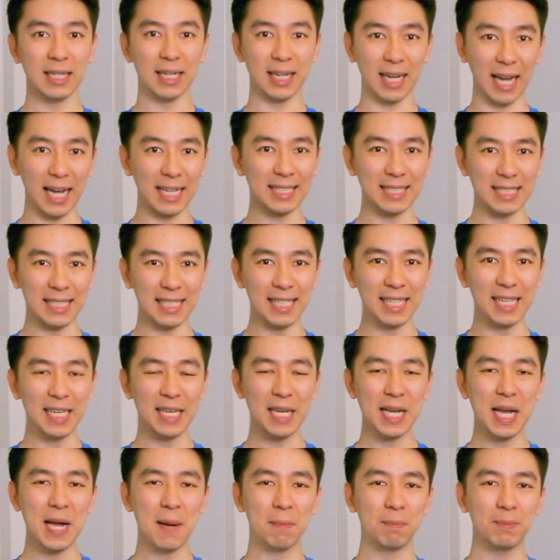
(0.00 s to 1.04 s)
Lastly,
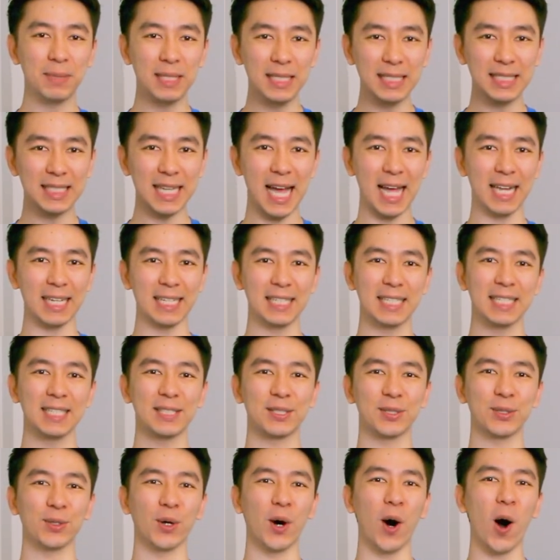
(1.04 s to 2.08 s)
please
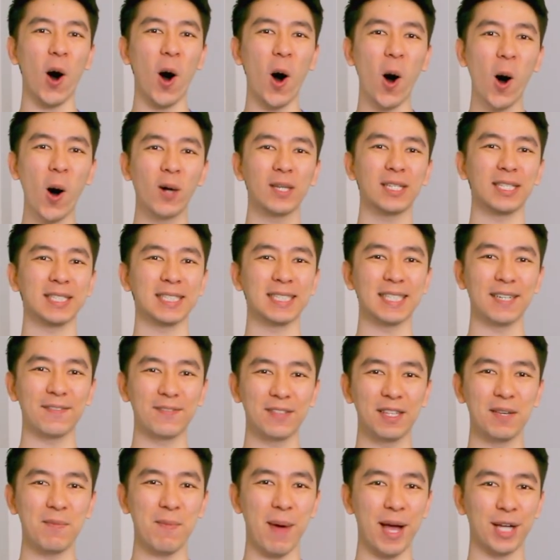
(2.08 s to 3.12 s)
adhere to all the
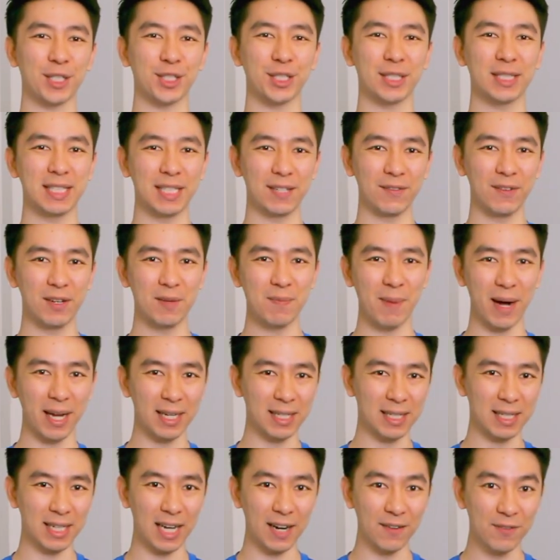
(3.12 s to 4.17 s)
safety measures given by
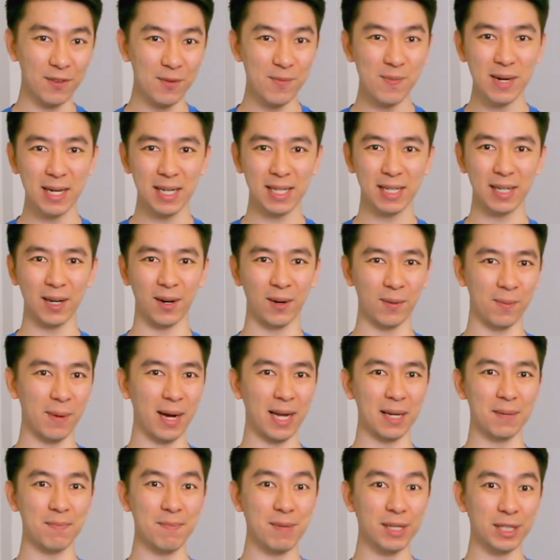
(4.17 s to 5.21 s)
the government or
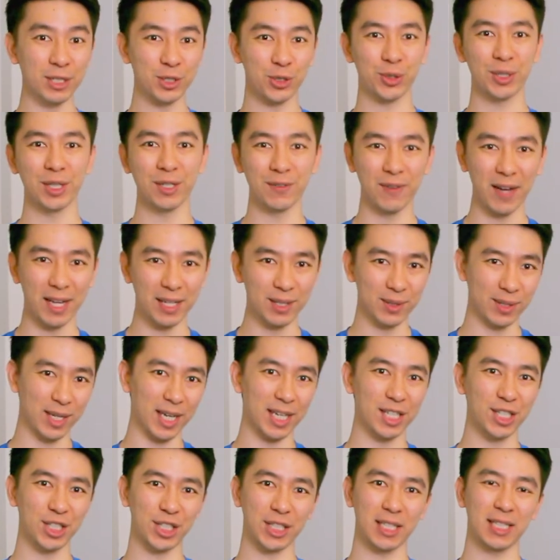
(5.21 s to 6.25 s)
by the Ministry of
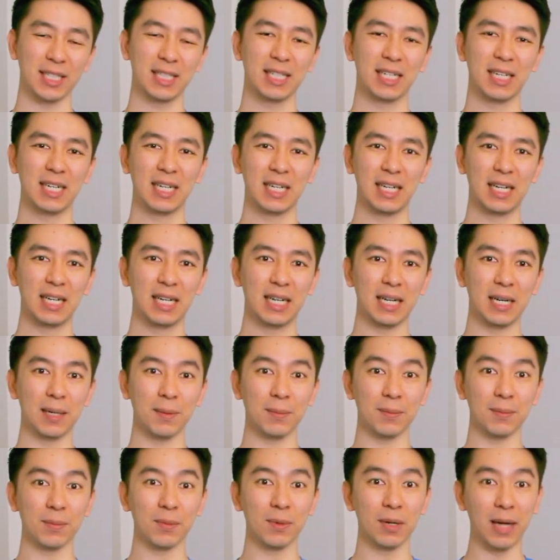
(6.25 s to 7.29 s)
Education.
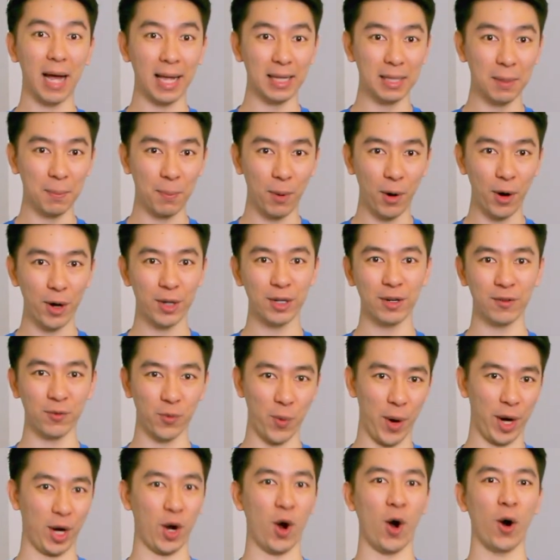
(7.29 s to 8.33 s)
At the point of
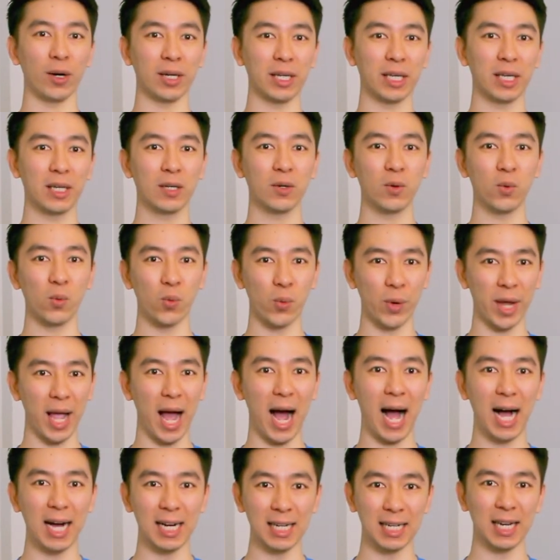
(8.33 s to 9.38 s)
recording, we
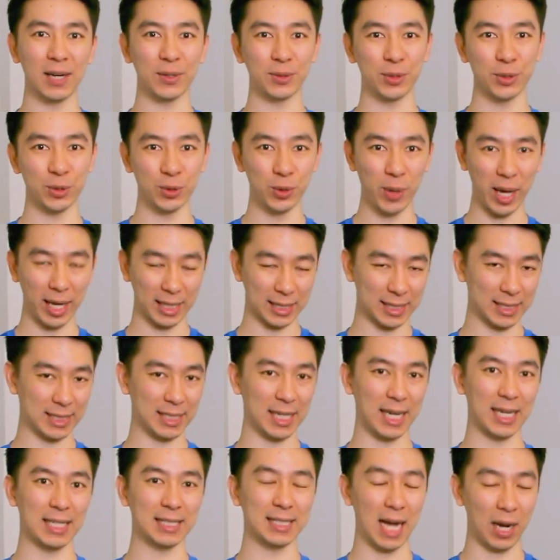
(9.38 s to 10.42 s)
are allowed to do
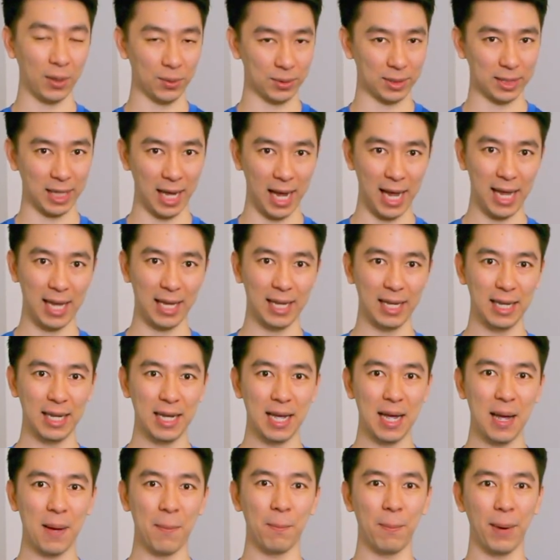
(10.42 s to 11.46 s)
exercise outside,
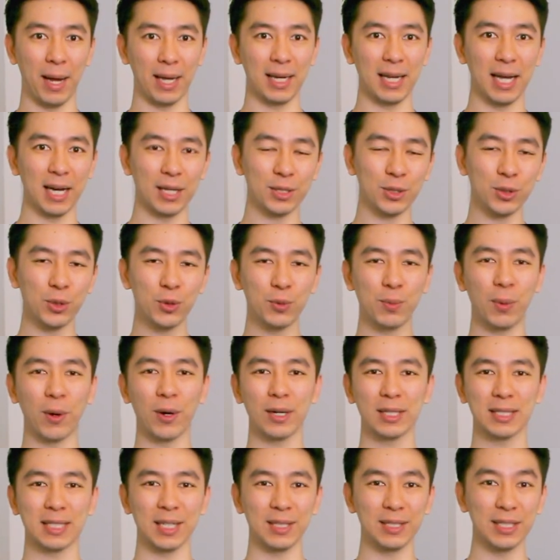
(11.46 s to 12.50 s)
but there are 2
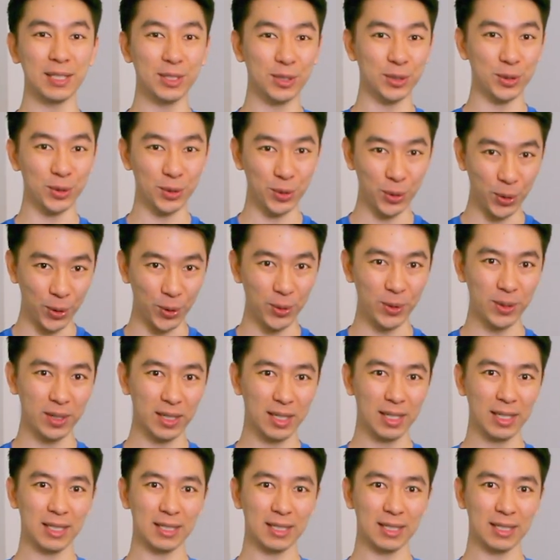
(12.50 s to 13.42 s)
points that you need to know.